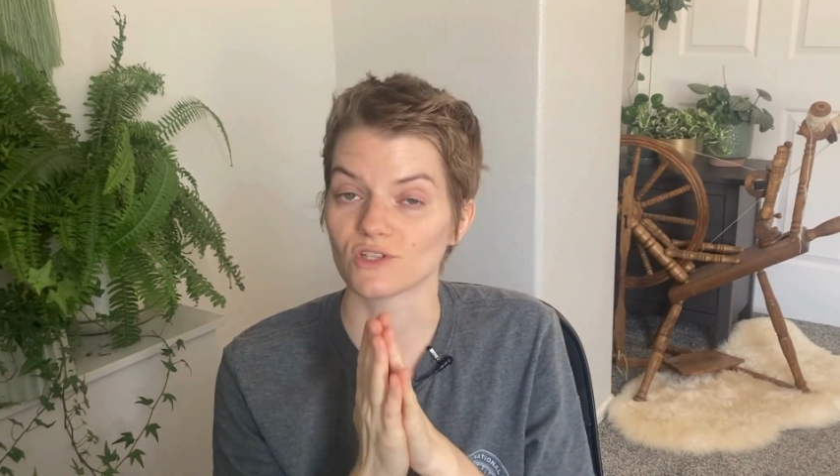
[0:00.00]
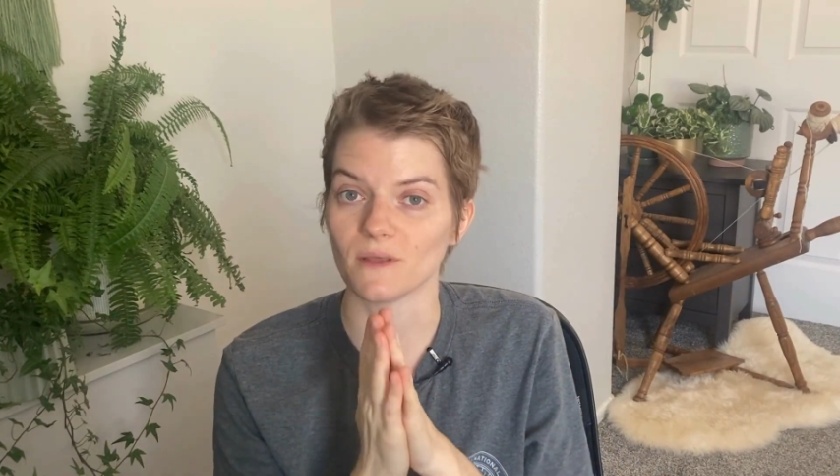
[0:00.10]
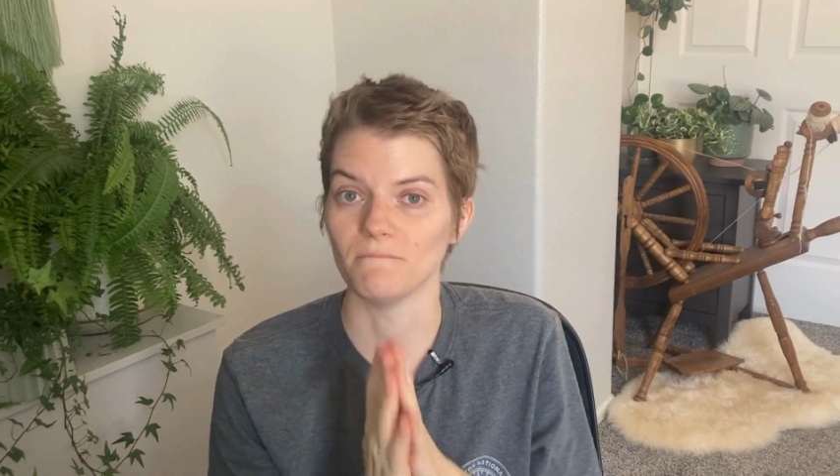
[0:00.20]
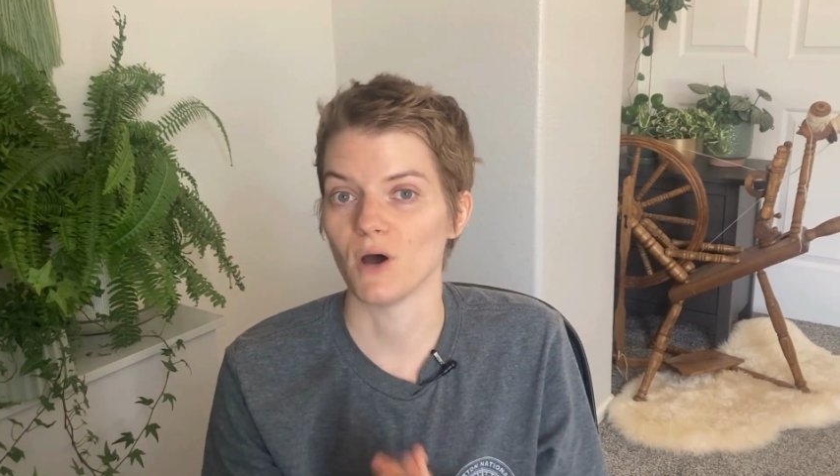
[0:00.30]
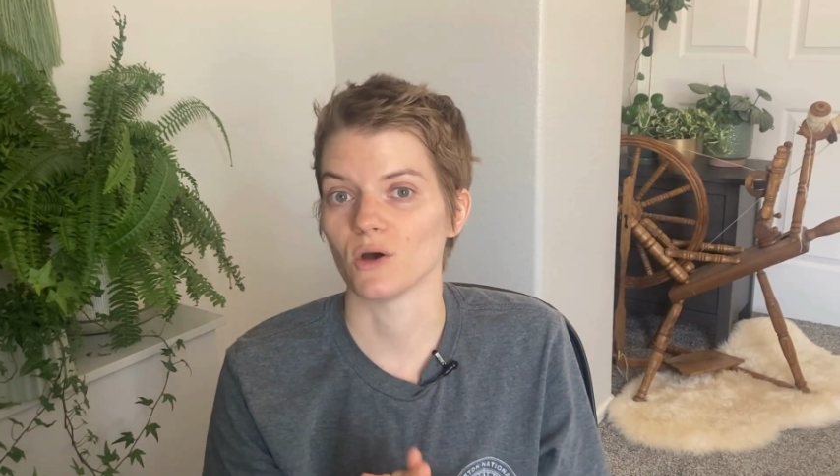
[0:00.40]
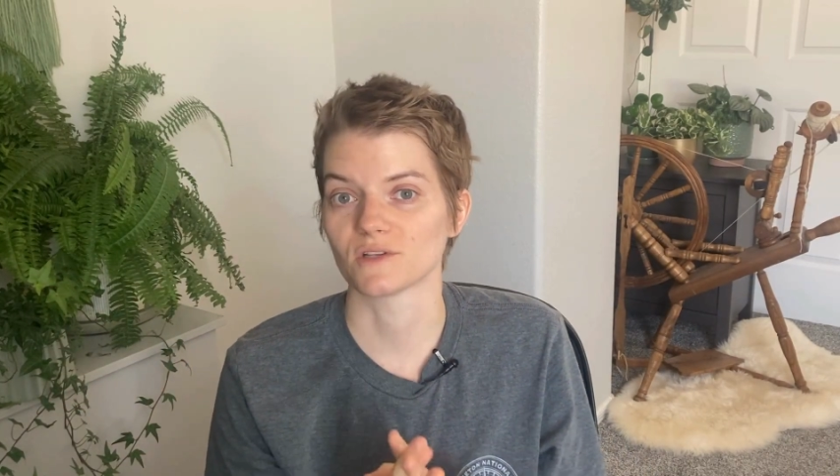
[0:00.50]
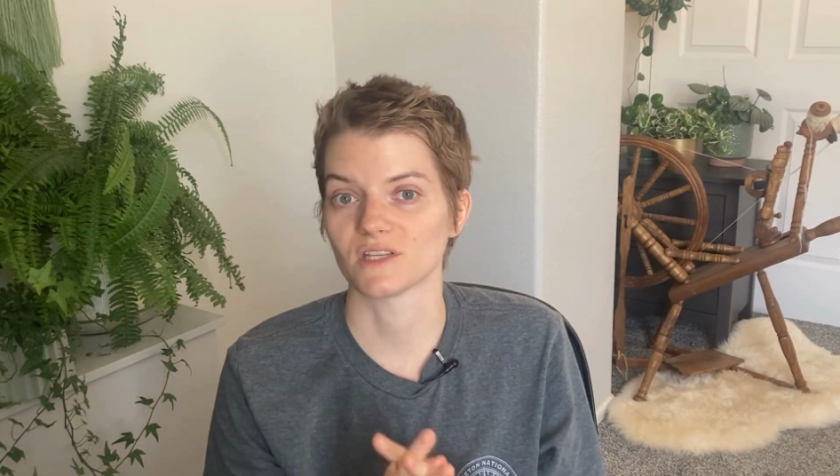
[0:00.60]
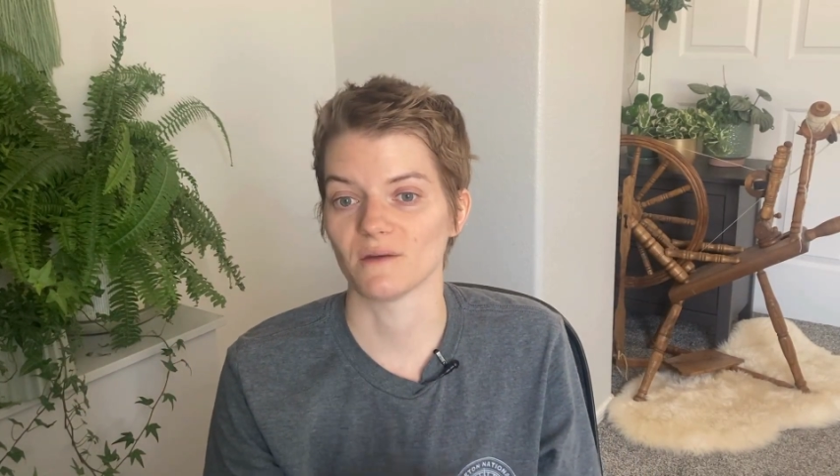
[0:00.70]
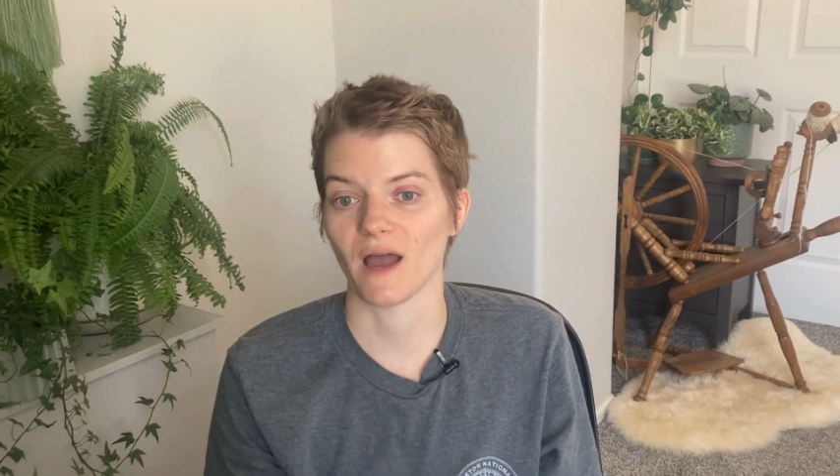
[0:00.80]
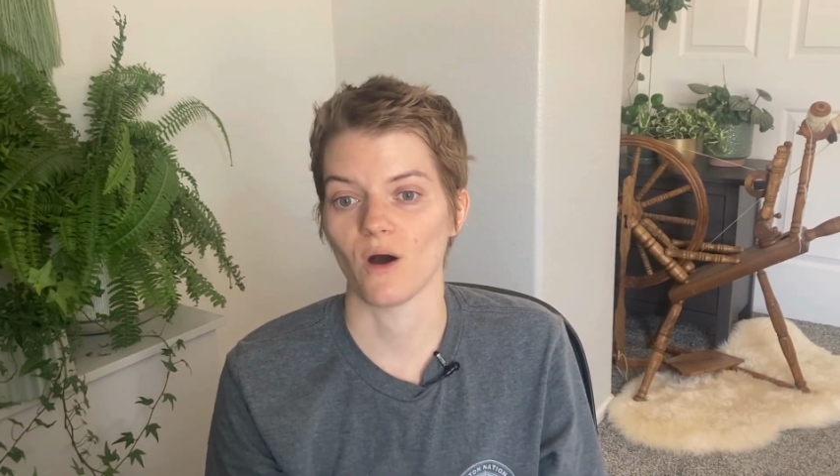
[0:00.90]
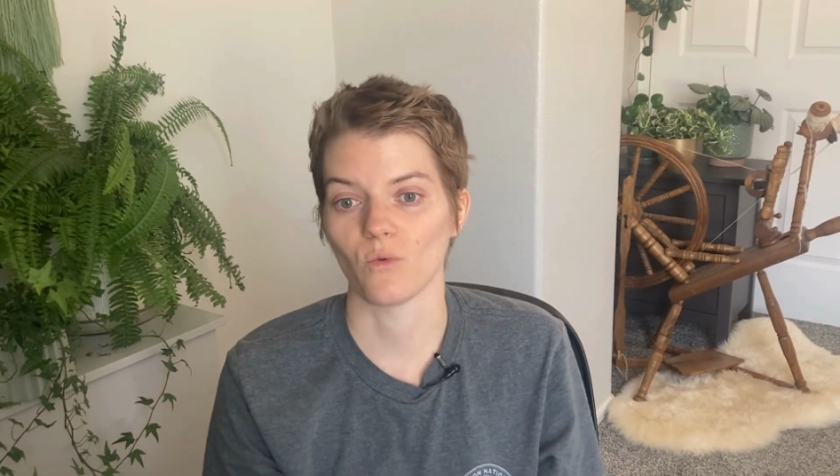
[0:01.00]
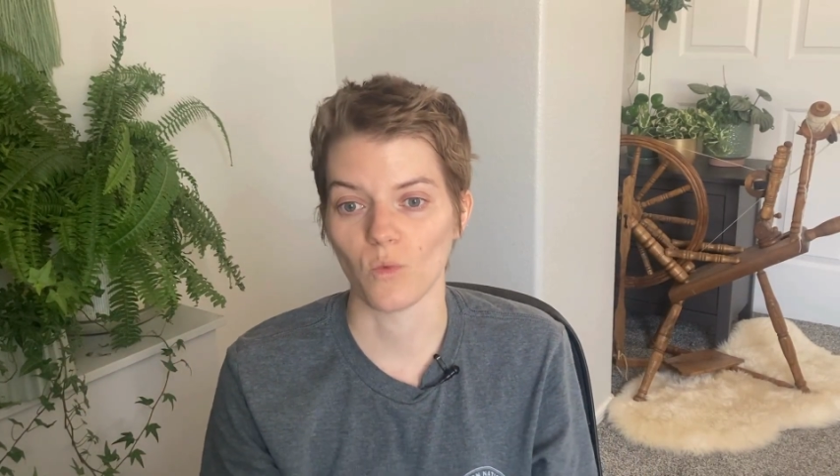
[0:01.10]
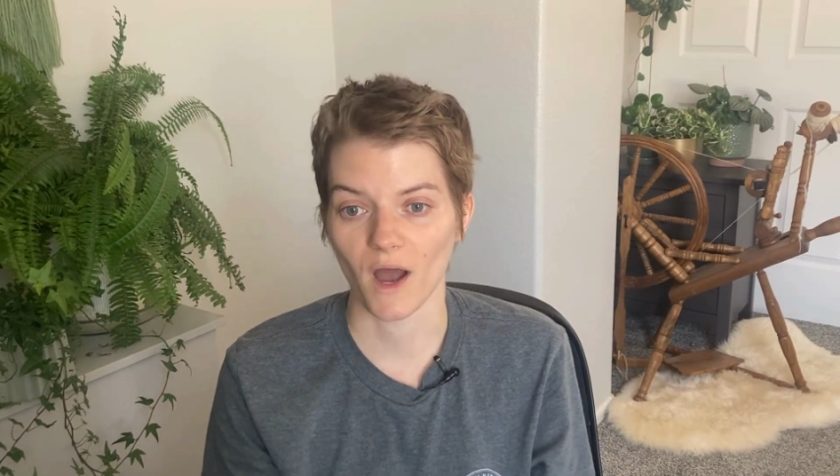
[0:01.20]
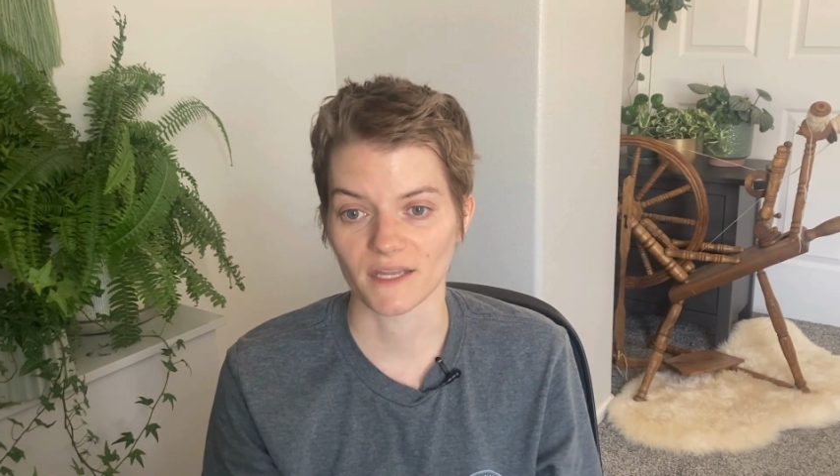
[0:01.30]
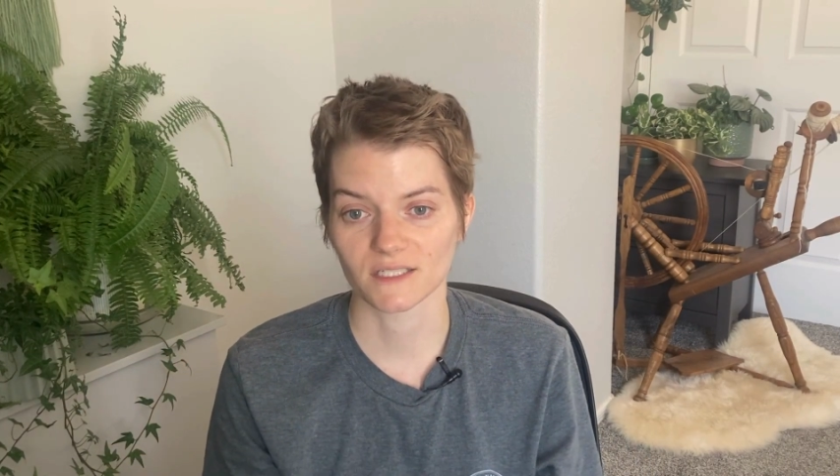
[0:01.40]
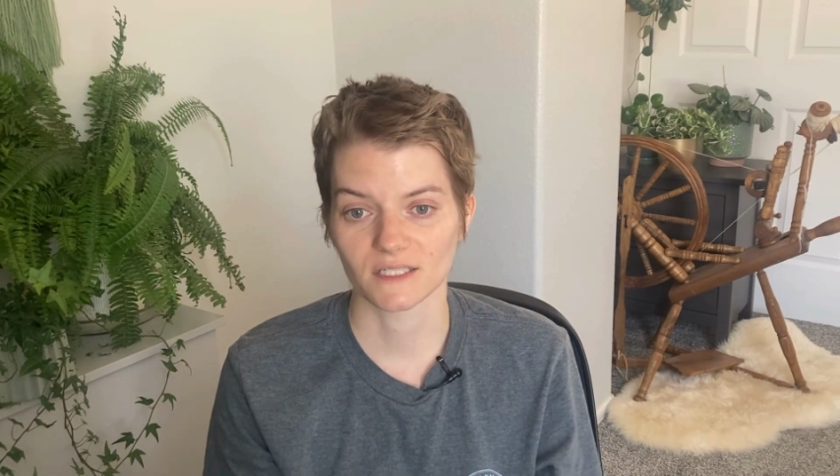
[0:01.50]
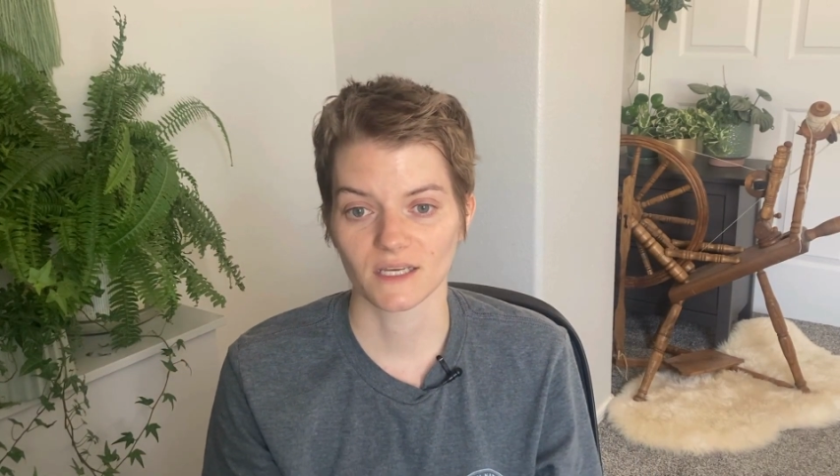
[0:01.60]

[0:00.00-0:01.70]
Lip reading: the most about what